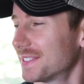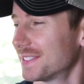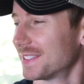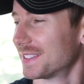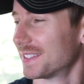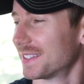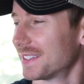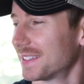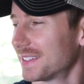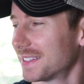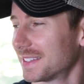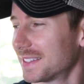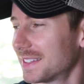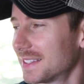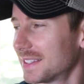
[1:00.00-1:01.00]

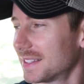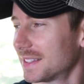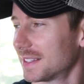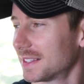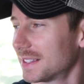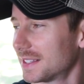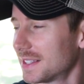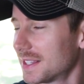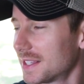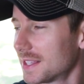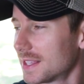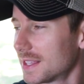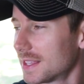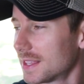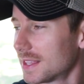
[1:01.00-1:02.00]

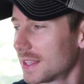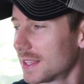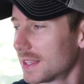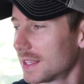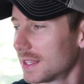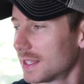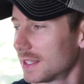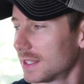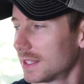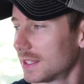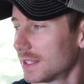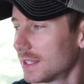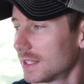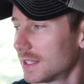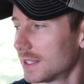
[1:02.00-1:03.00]

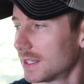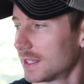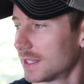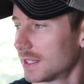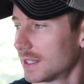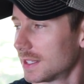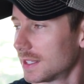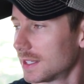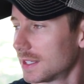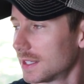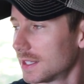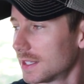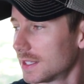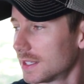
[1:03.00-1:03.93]
(silent)